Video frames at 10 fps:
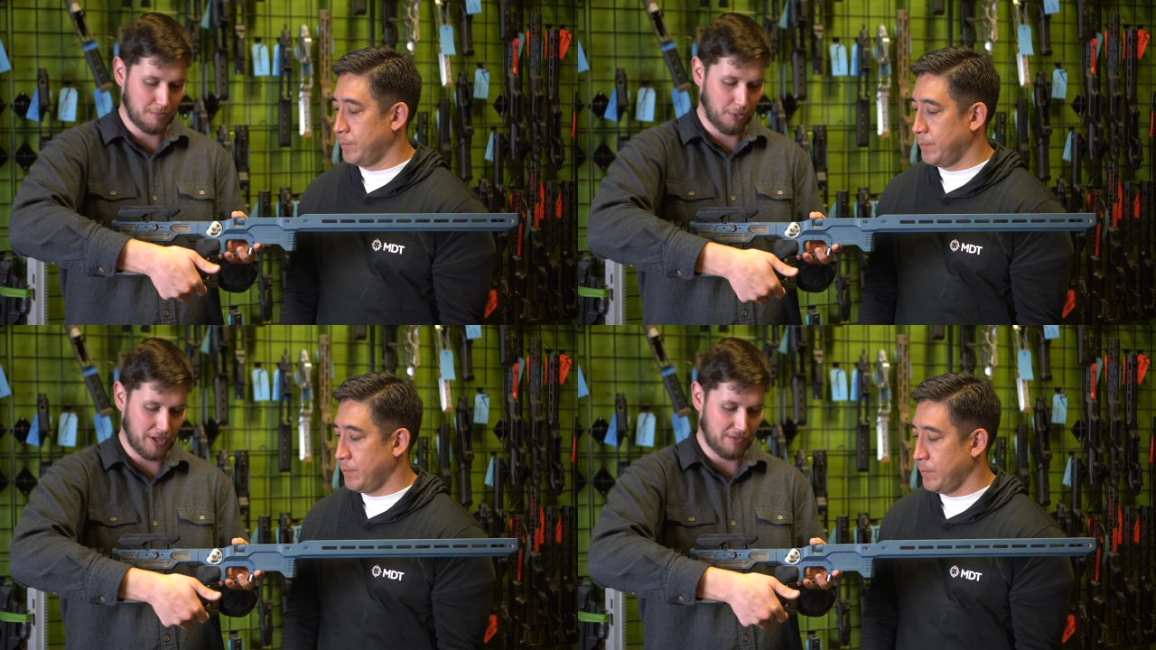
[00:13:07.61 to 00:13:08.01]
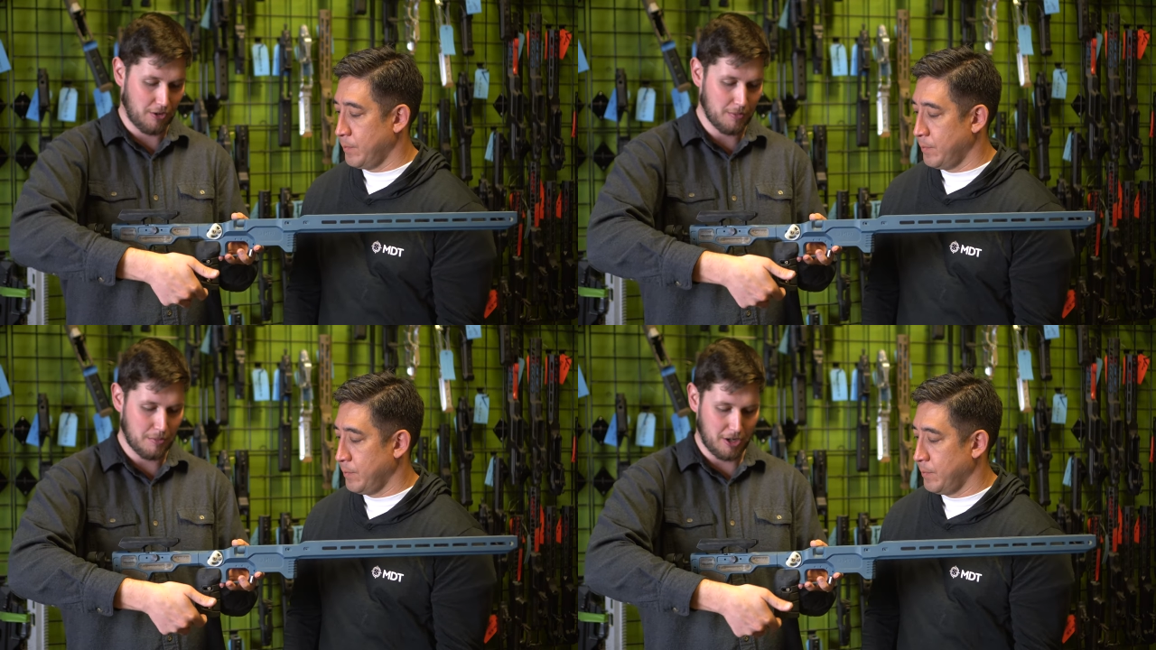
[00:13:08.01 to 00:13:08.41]
Speaker 1: point
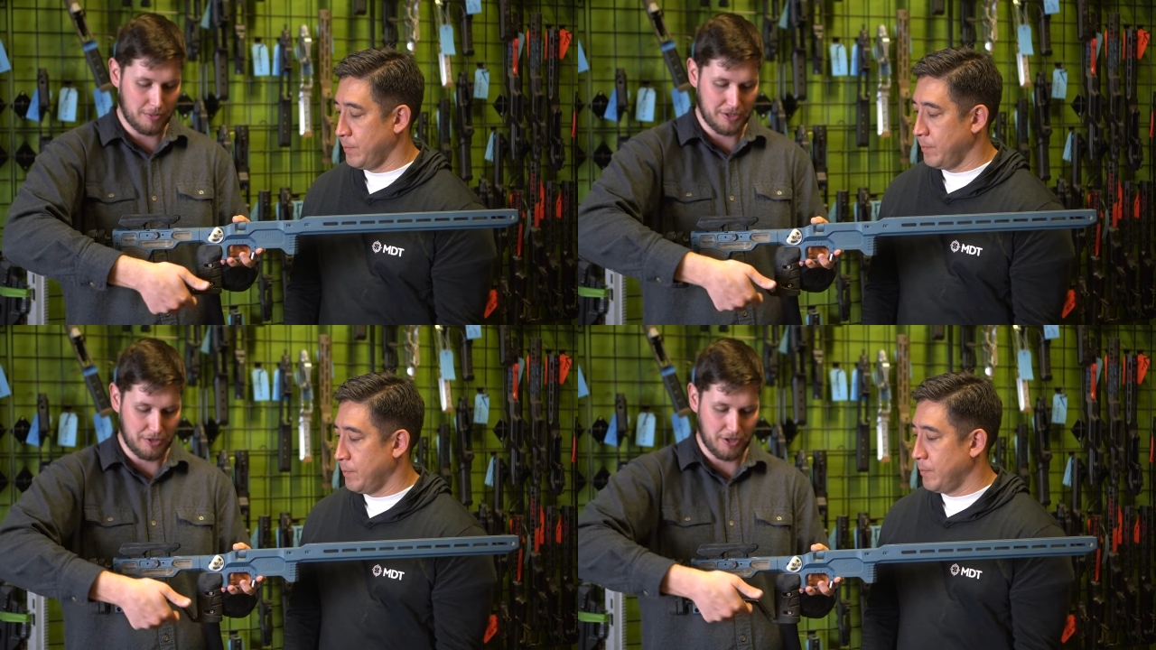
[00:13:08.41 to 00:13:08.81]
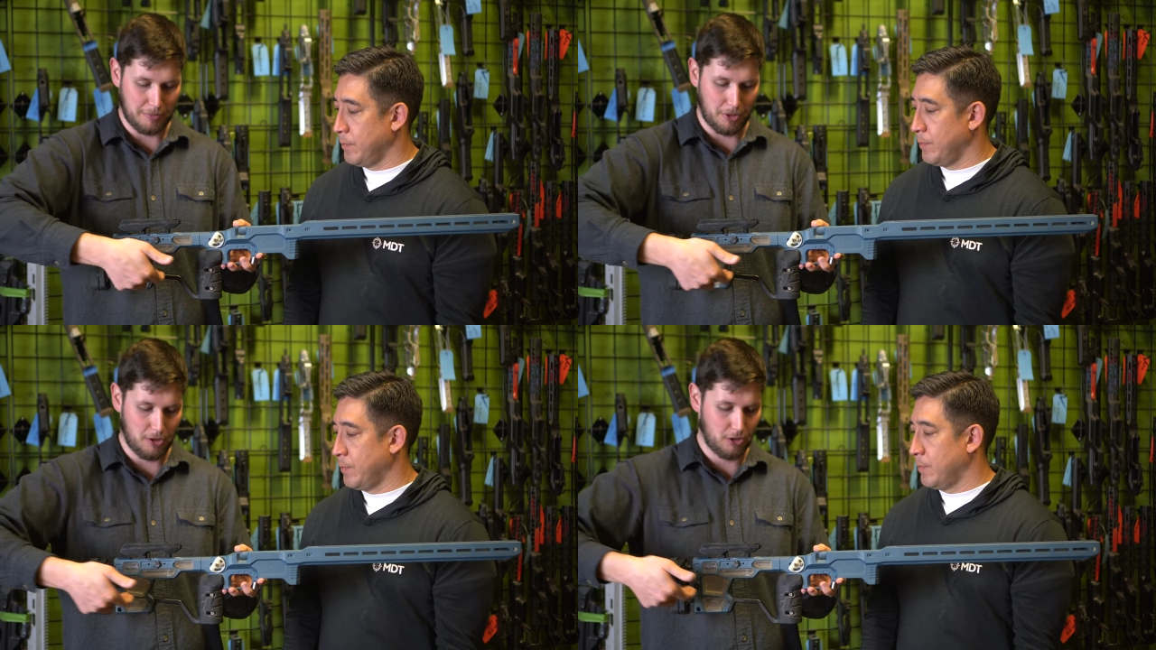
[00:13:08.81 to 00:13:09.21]
from the bottom of your
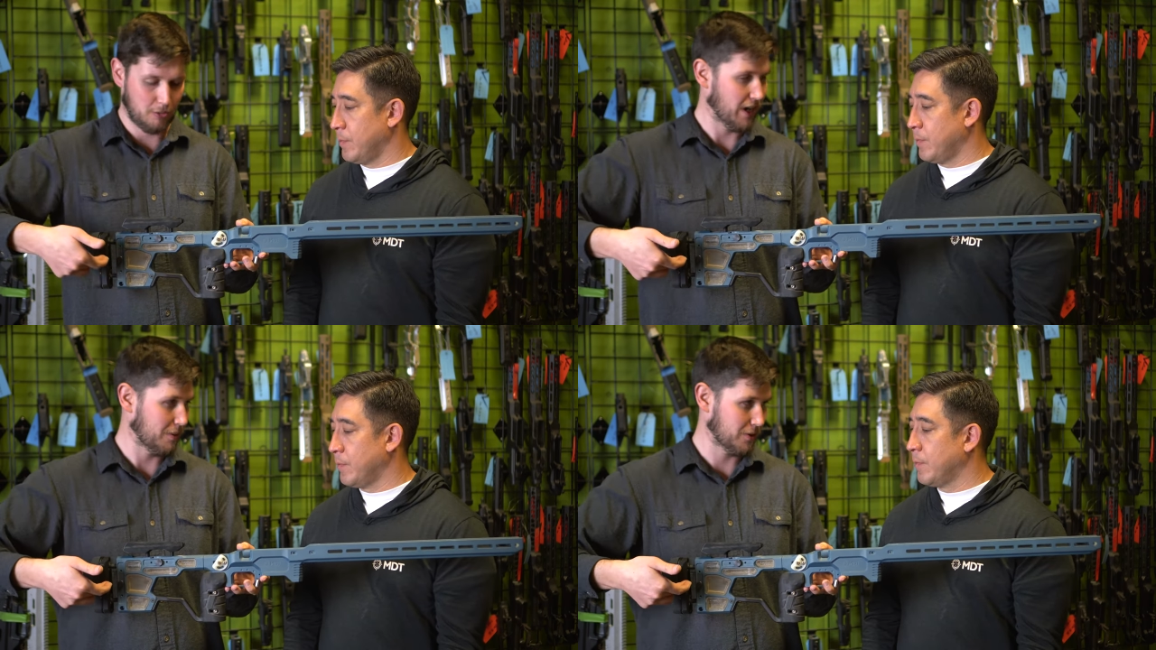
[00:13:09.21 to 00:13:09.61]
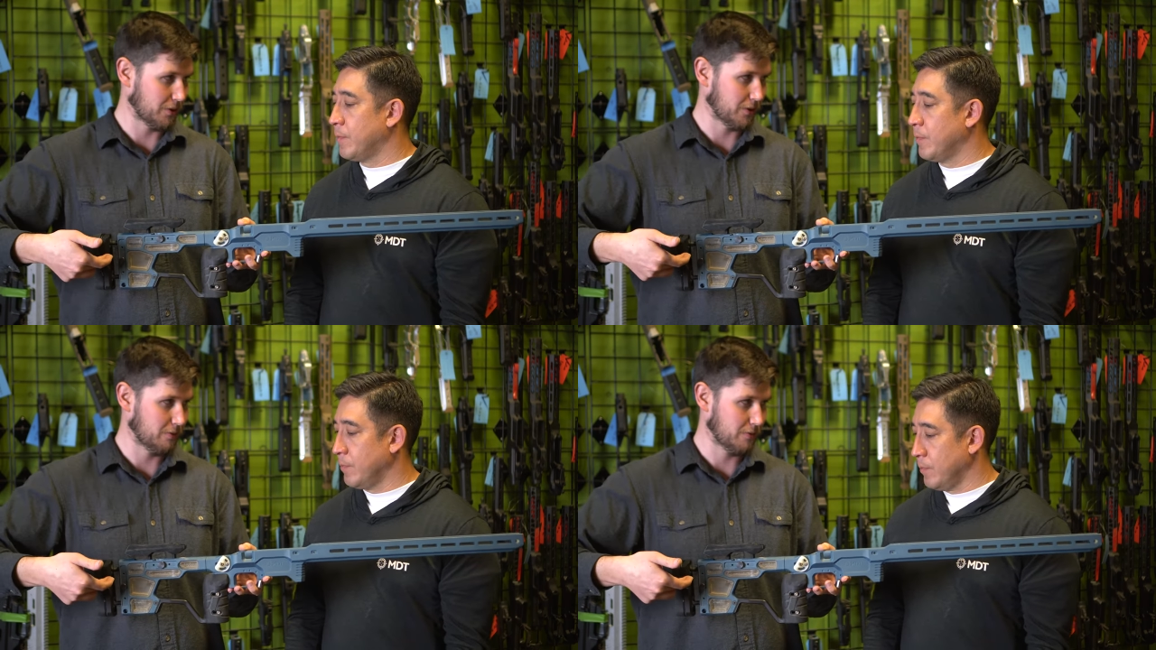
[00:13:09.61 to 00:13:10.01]
grip all the way up
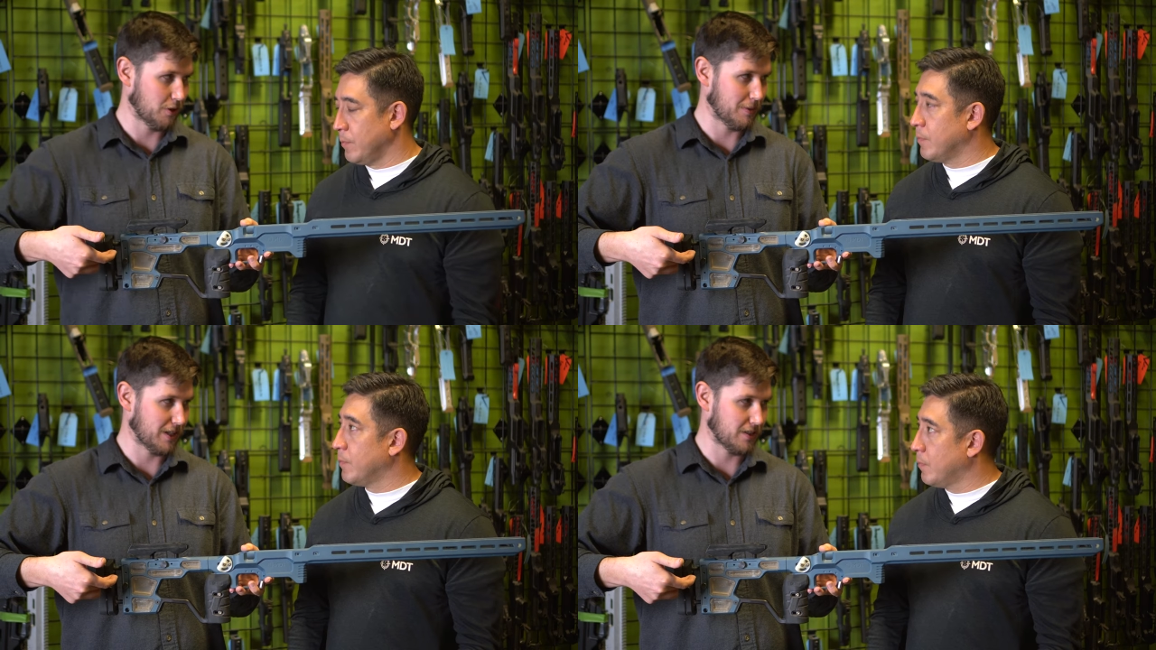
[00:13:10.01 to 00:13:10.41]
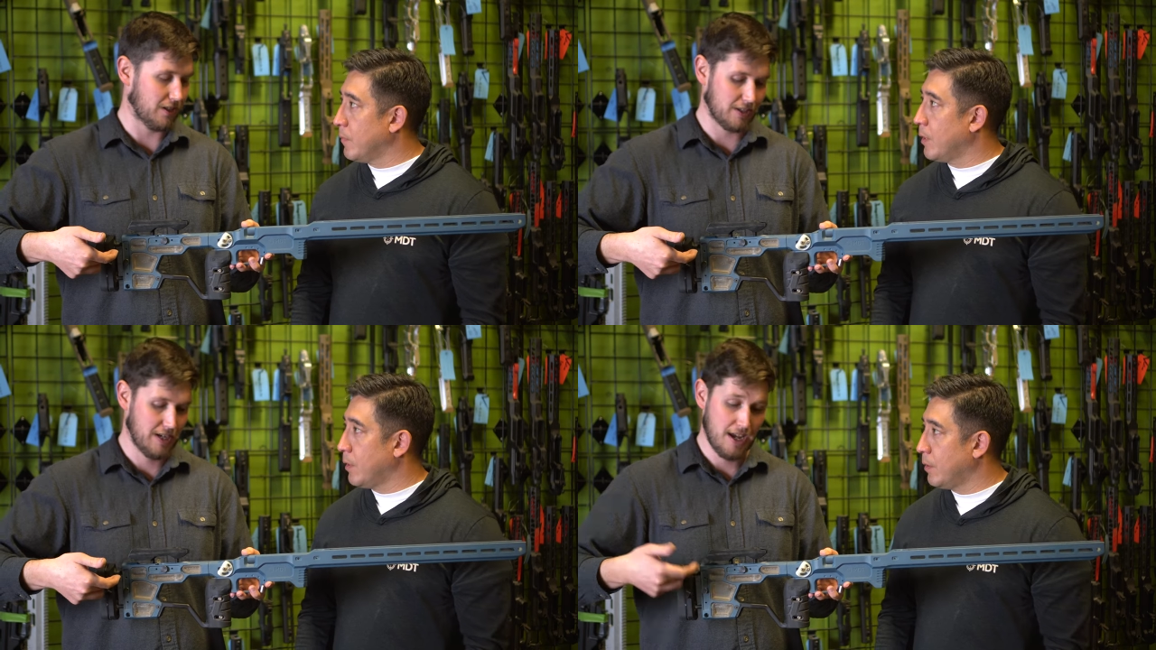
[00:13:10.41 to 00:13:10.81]
through your buttstock